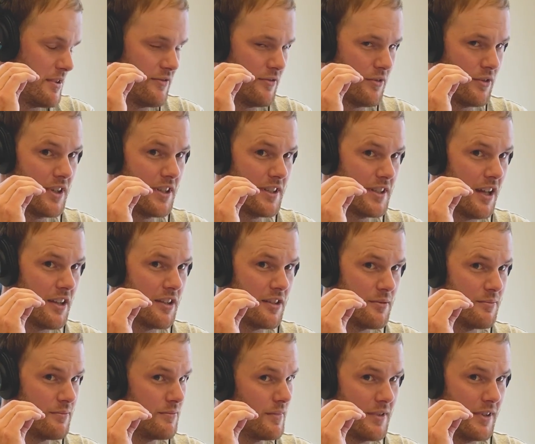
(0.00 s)
they've already done
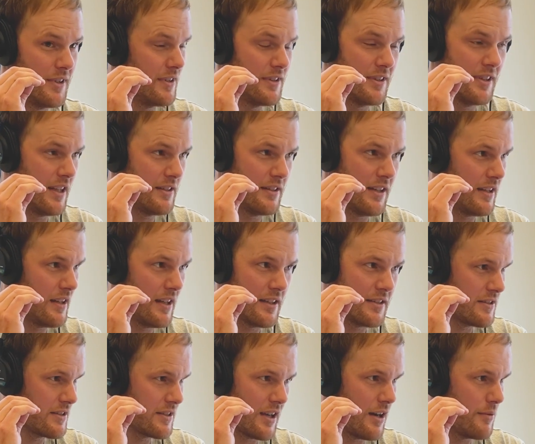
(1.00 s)
them, that they
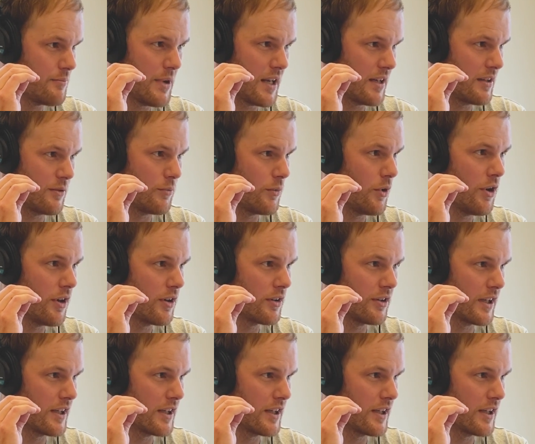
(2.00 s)
just can't make it work.